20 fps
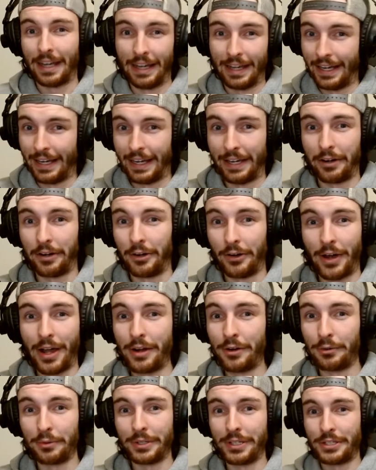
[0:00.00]
I don't know. I
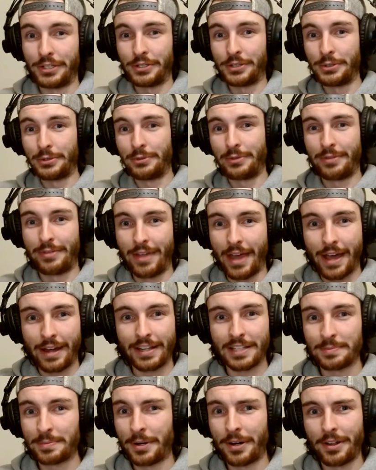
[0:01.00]
don't really do that
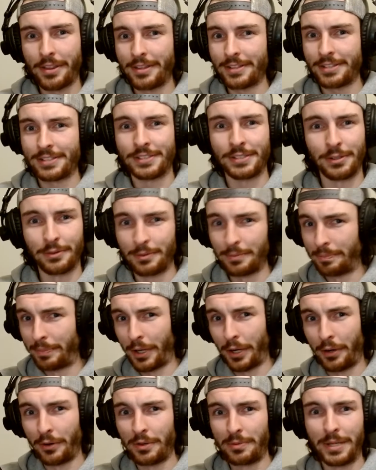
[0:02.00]
as part of this, so
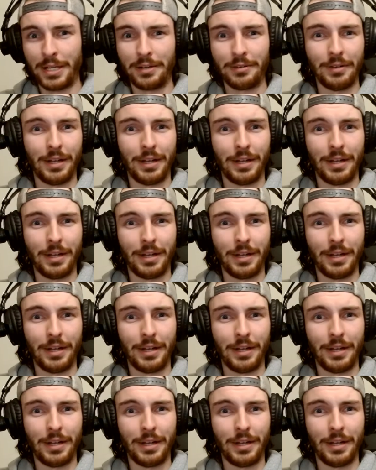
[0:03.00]
bear with me.